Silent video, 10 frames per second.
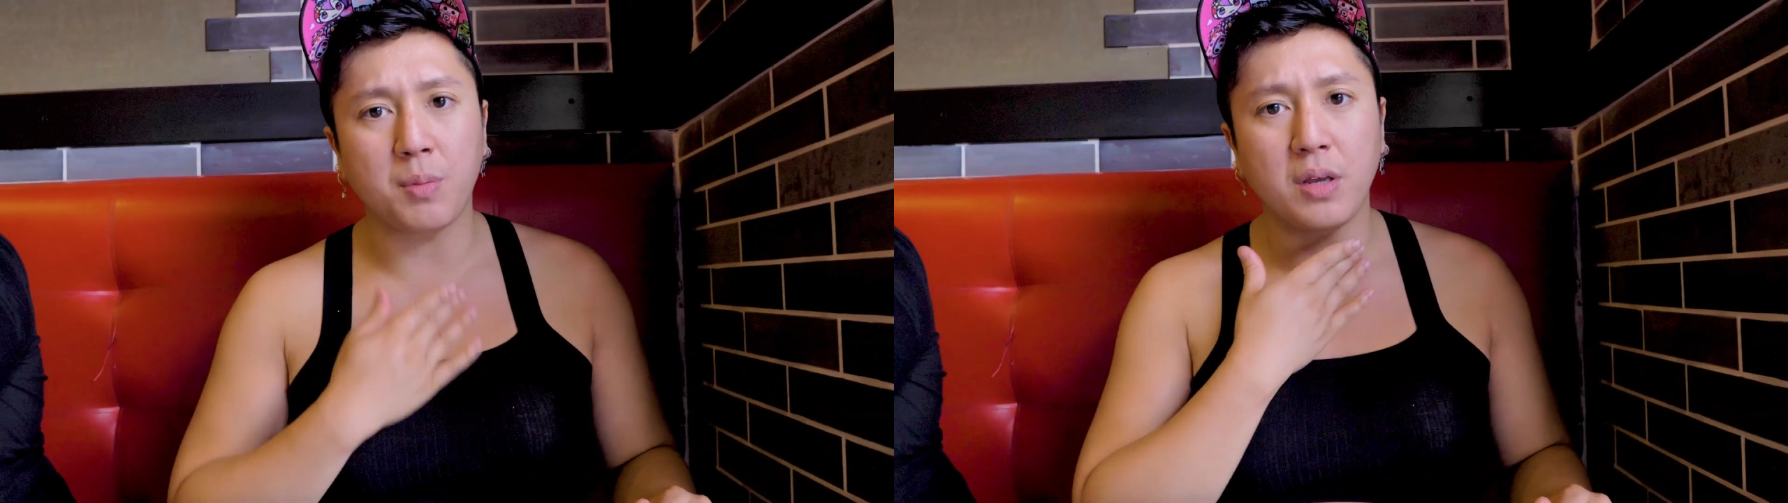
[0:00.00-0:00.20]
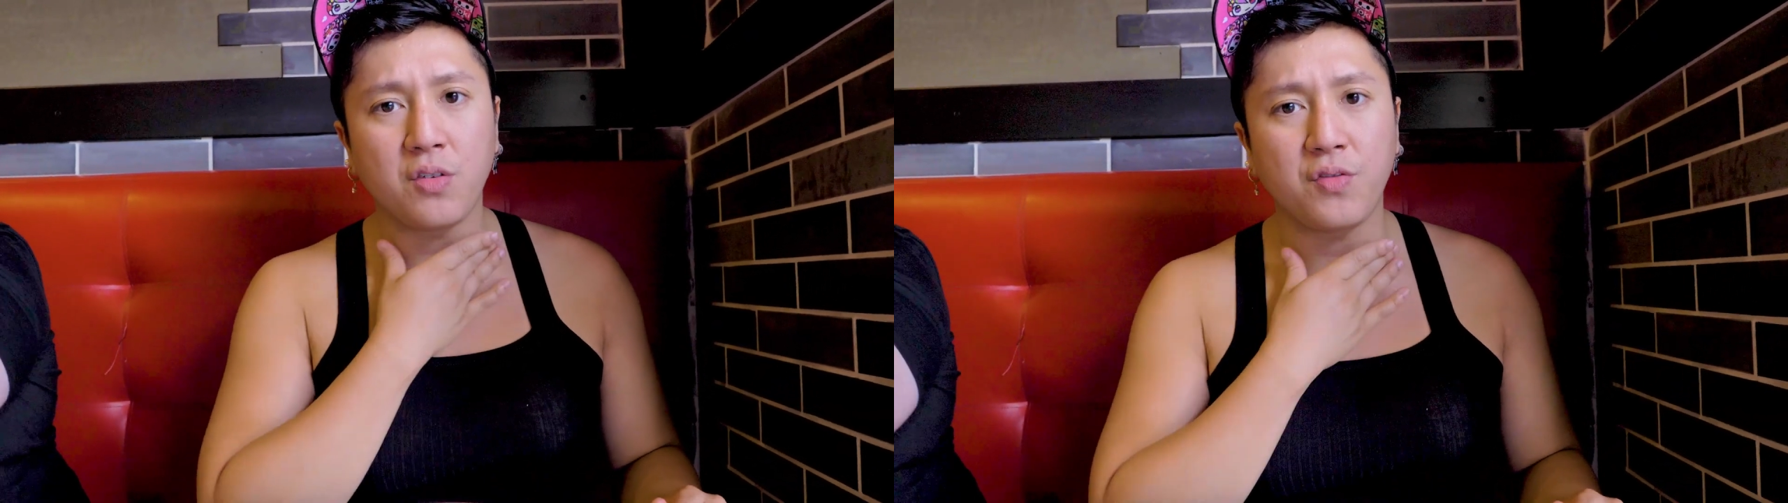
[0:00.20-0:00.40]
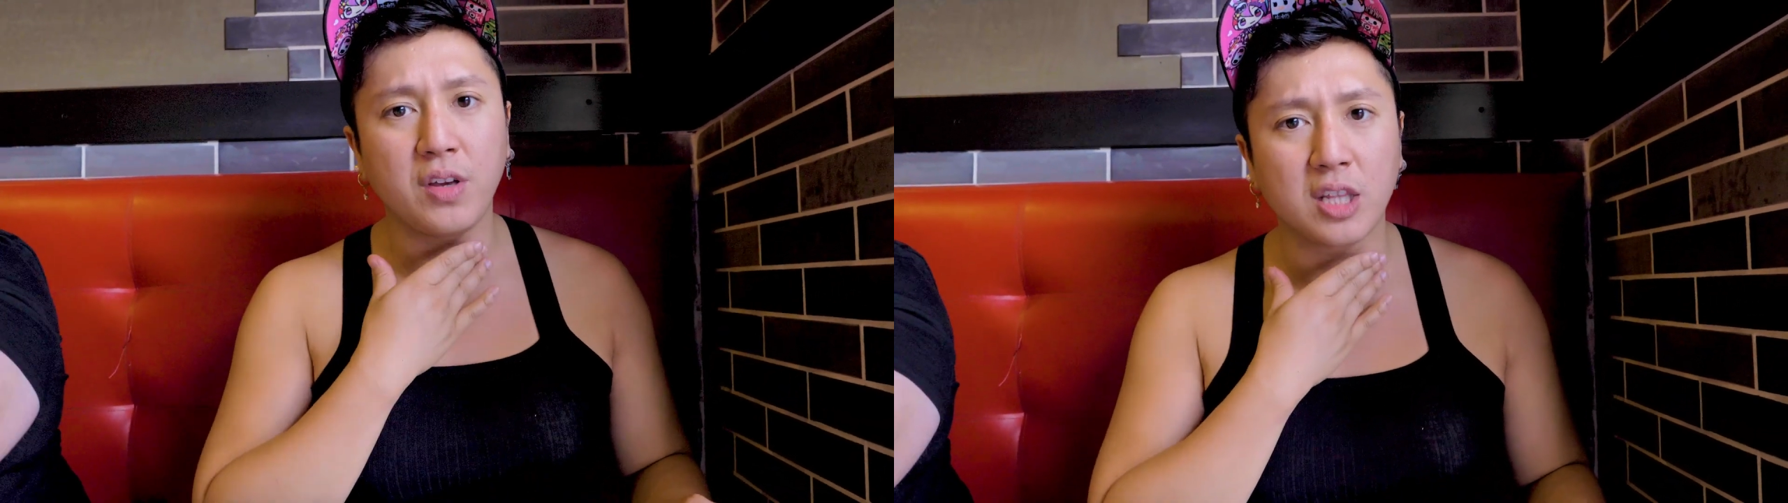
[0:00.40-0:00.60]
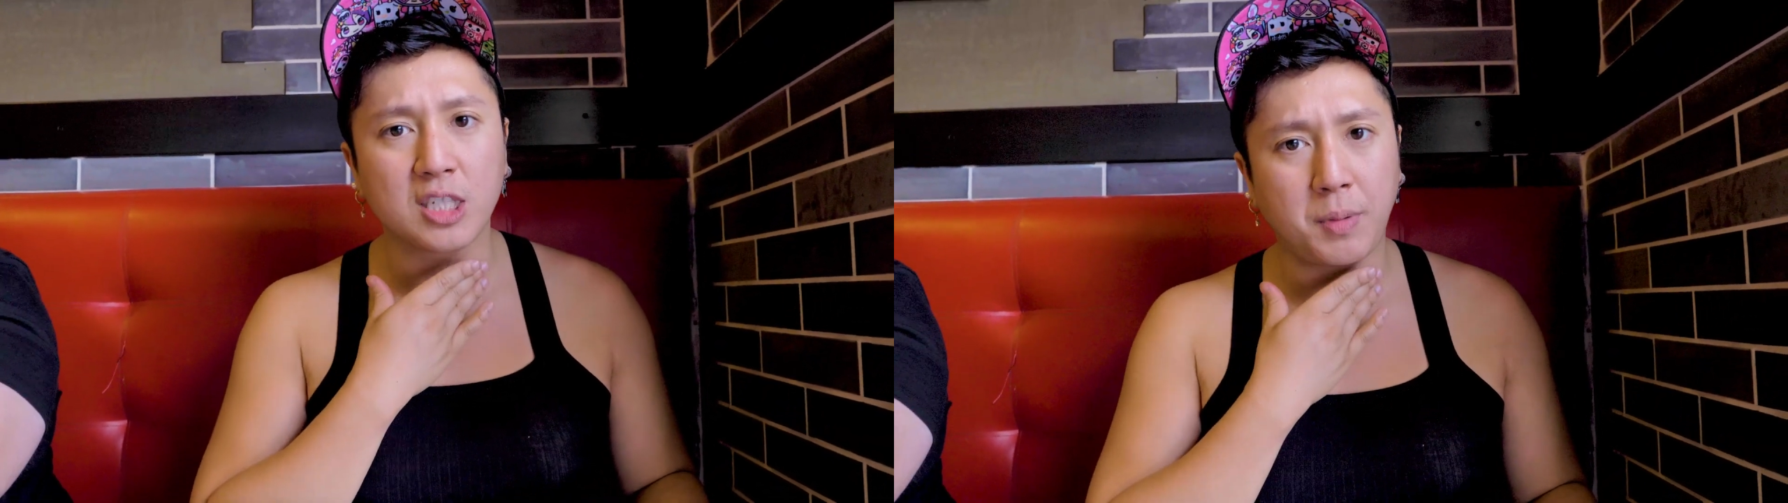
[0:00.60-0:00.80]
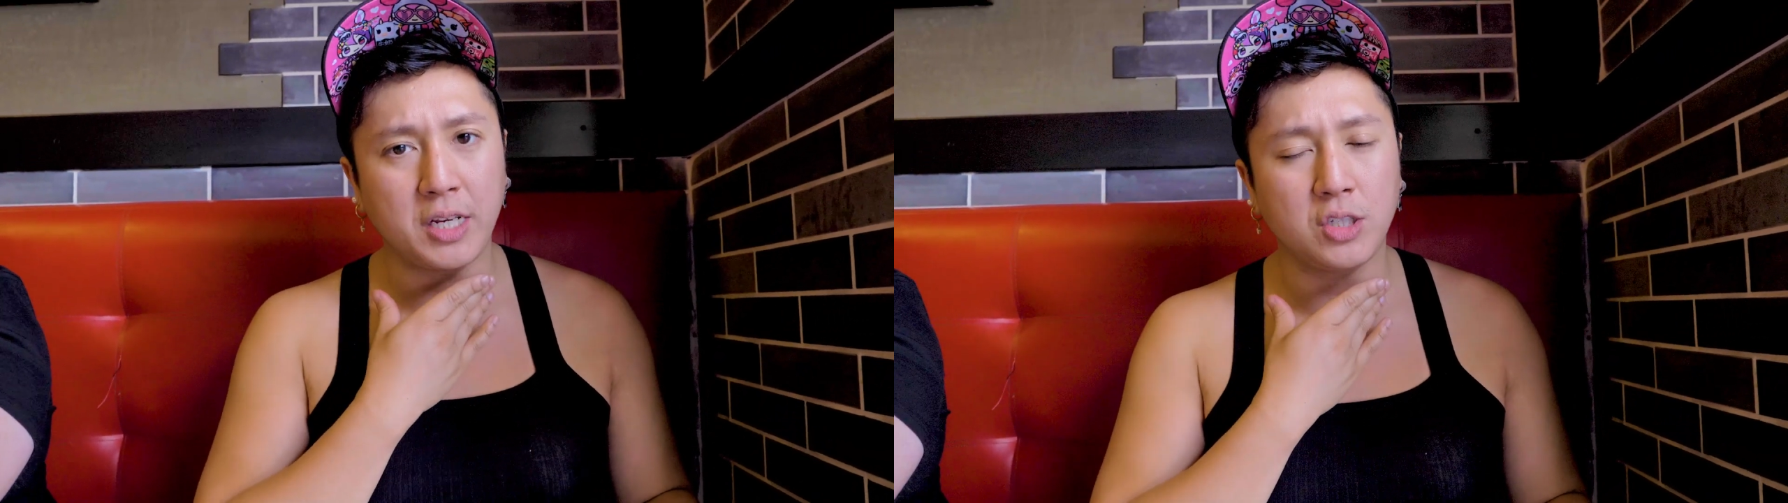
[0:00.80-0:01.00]
but you feel the
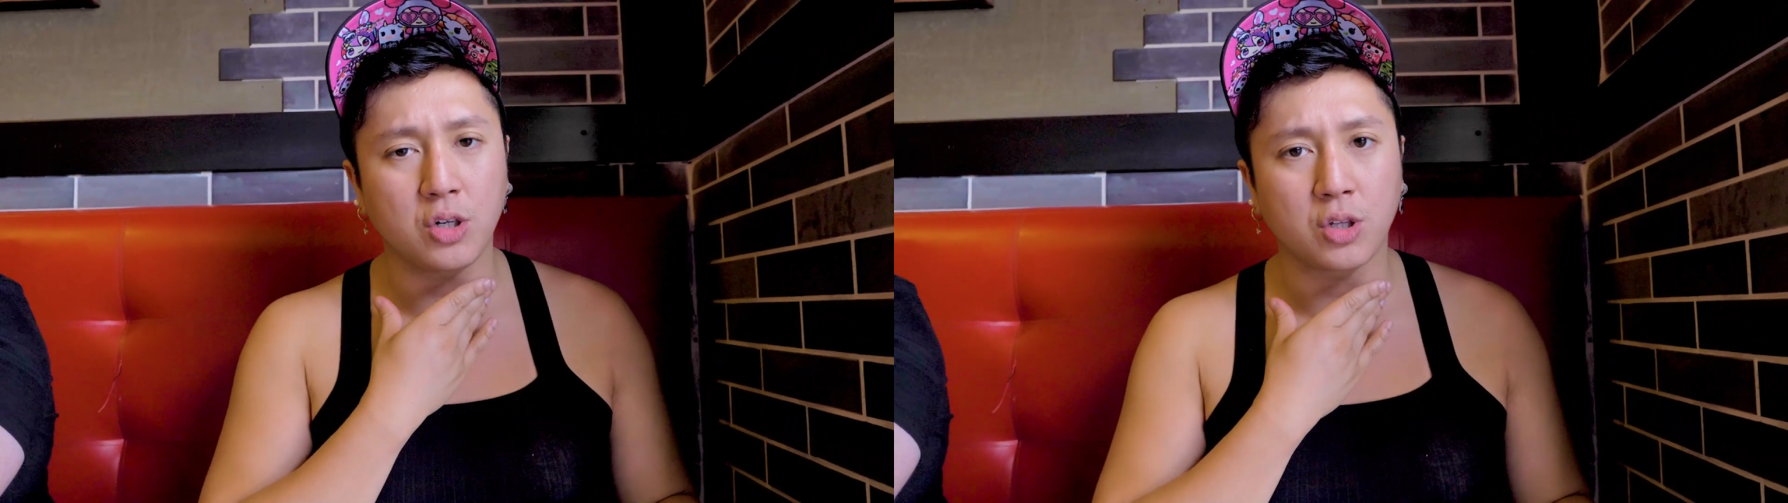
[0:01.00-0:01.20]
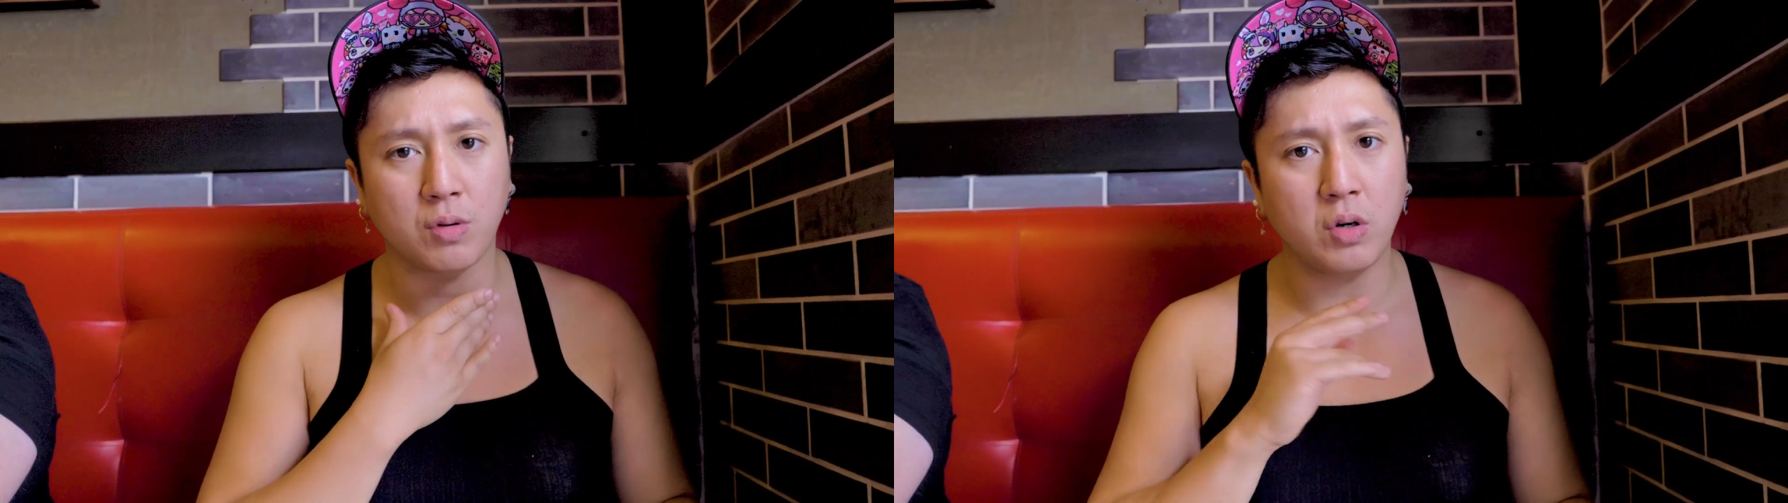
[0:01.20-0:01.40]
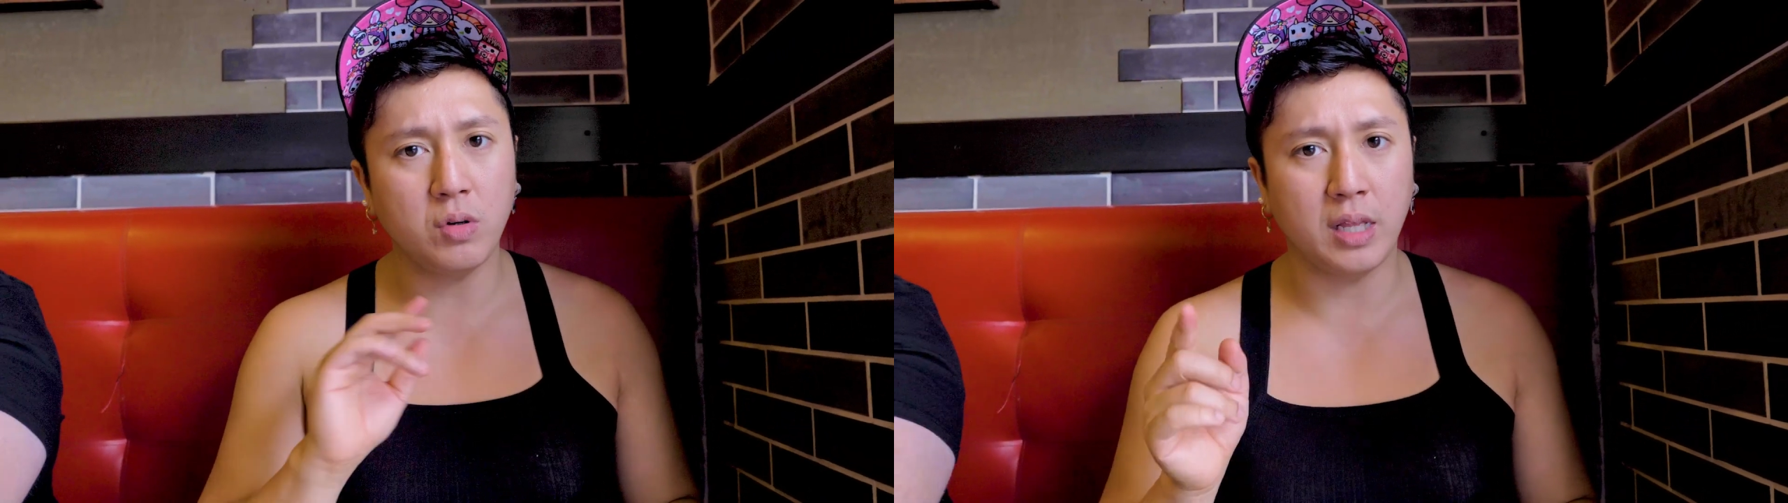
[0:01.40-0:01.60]
spice in your throat,